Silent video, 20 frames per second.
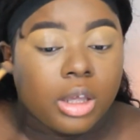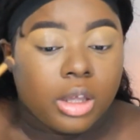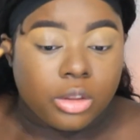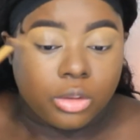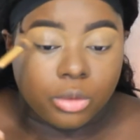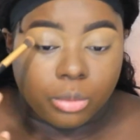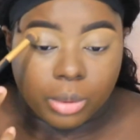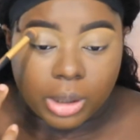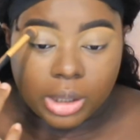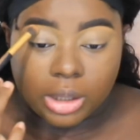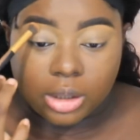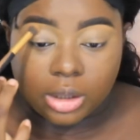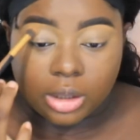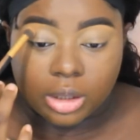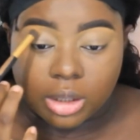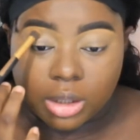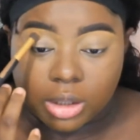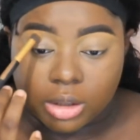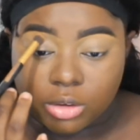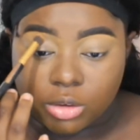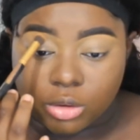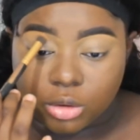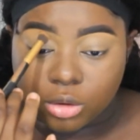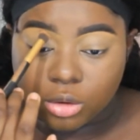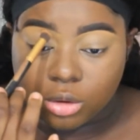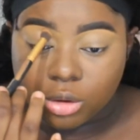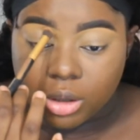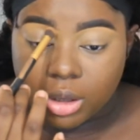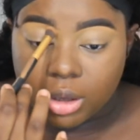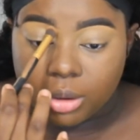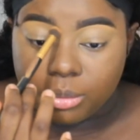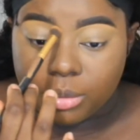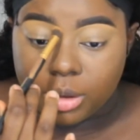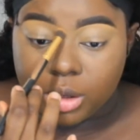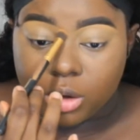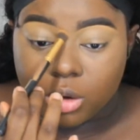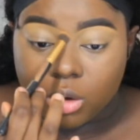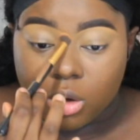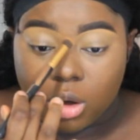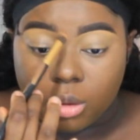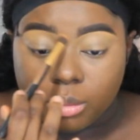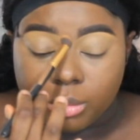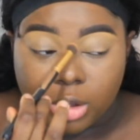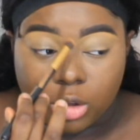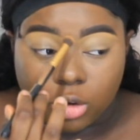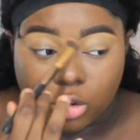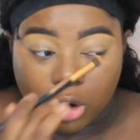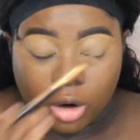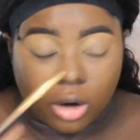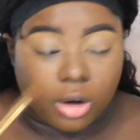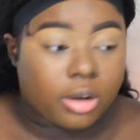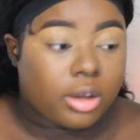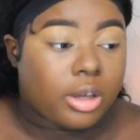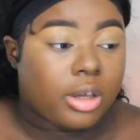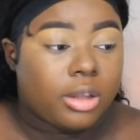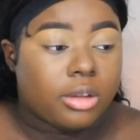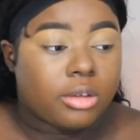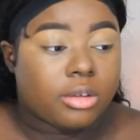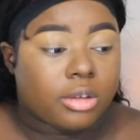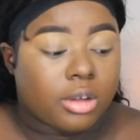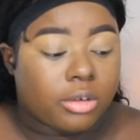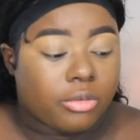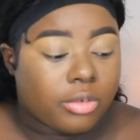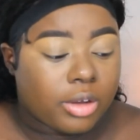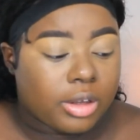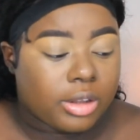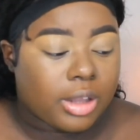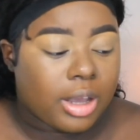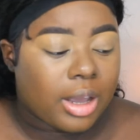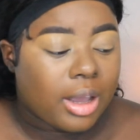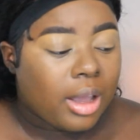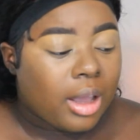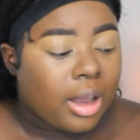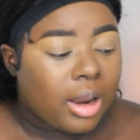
the way the kids look at me and call me darky and stuff like that.